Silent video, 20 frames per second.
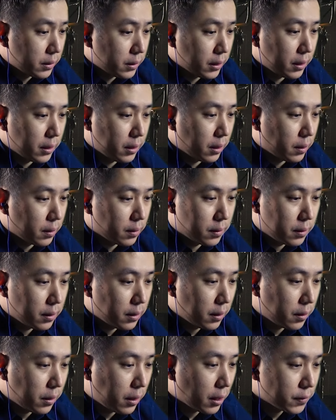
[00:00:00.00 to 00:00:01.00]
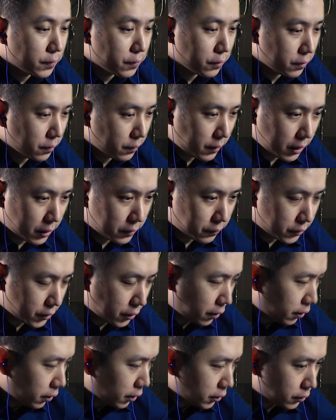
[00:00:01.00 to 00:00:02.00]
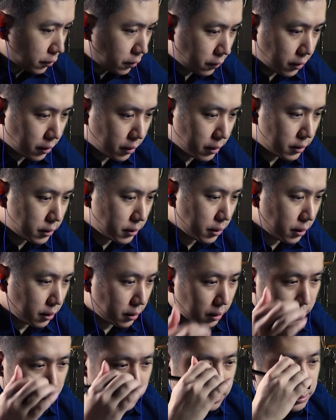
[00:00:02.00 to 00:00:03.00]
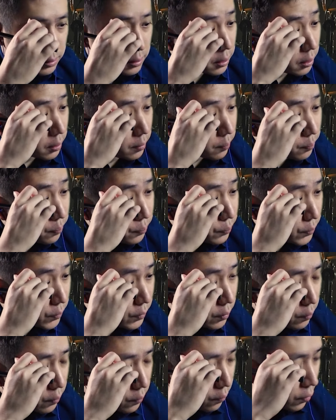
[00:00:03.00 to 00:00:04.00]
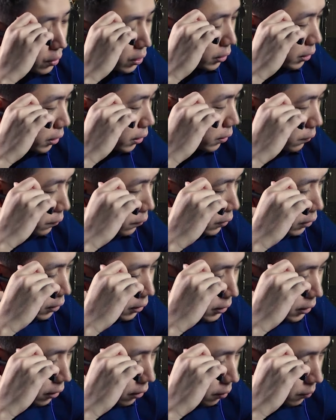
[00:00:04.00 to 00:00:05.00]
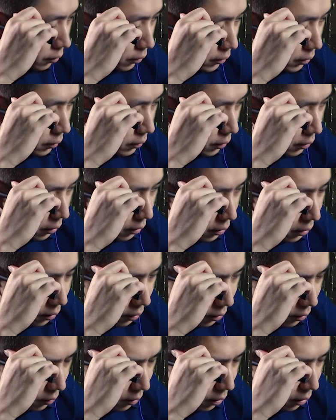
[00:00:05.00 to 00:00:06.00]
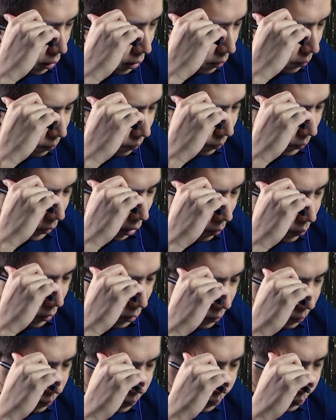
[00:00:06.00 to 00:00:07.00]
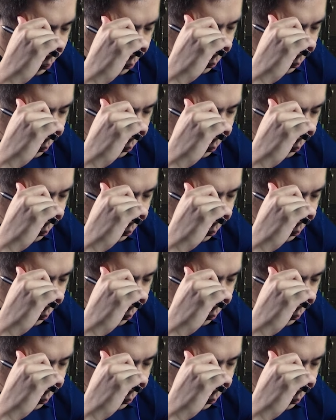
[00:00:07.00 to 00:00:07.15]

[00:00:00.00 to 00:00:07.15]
Yeah. Thanks for sharing that story. That's really, really terrible to hear. I mean,